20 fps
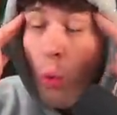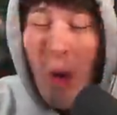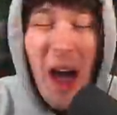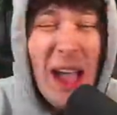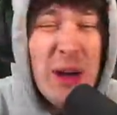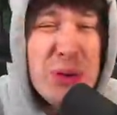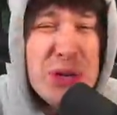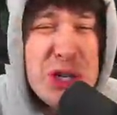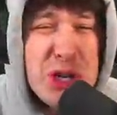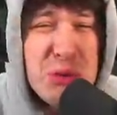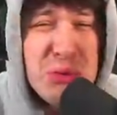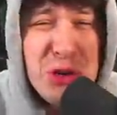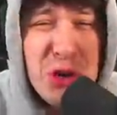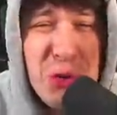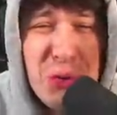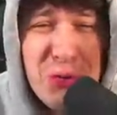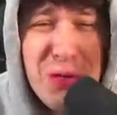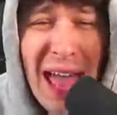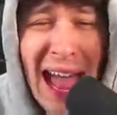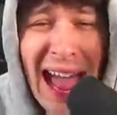Why would you
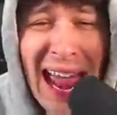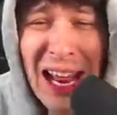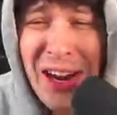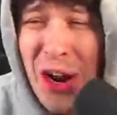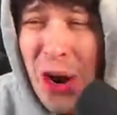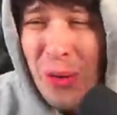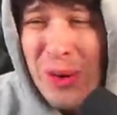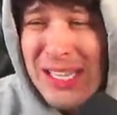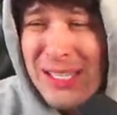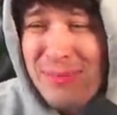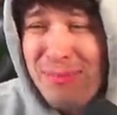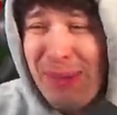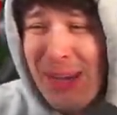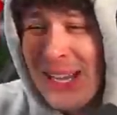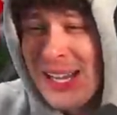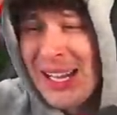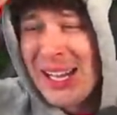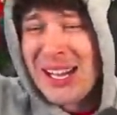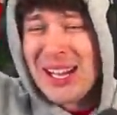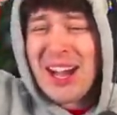do that? I know he's...
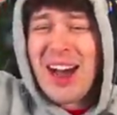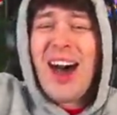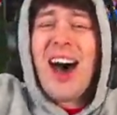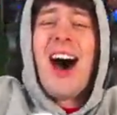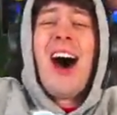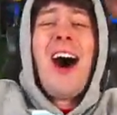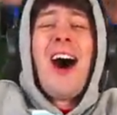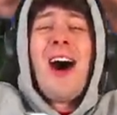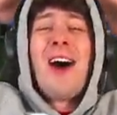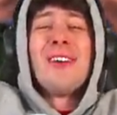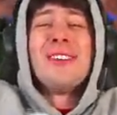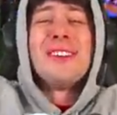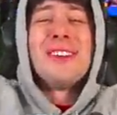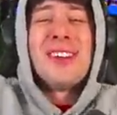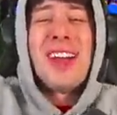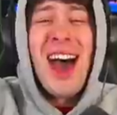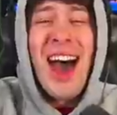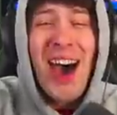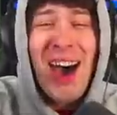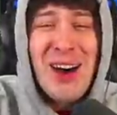Oh
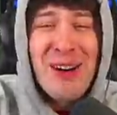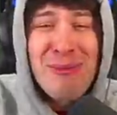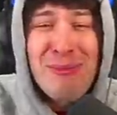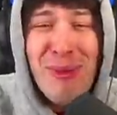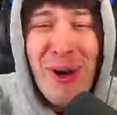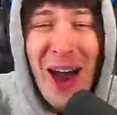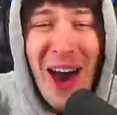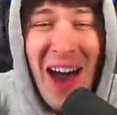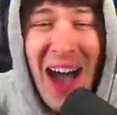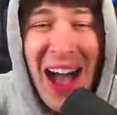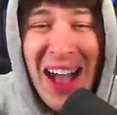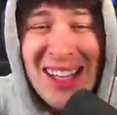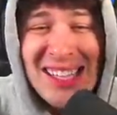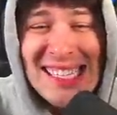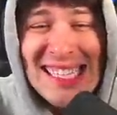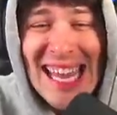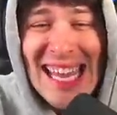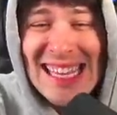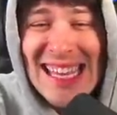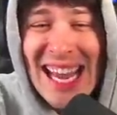no, bro. I'll
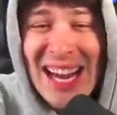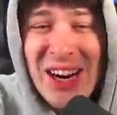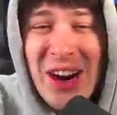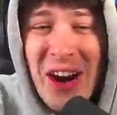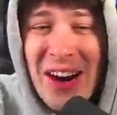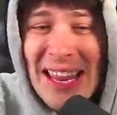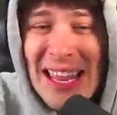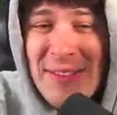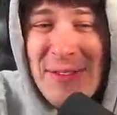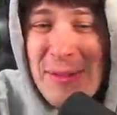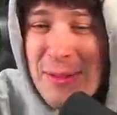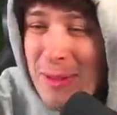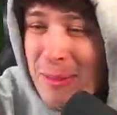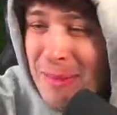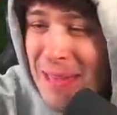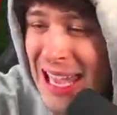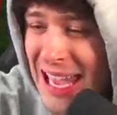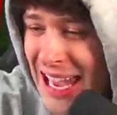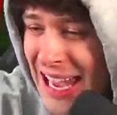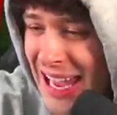take that card. Give him to
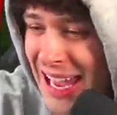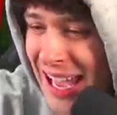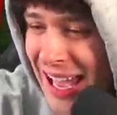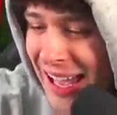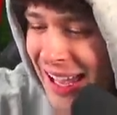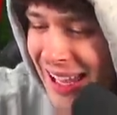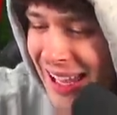me.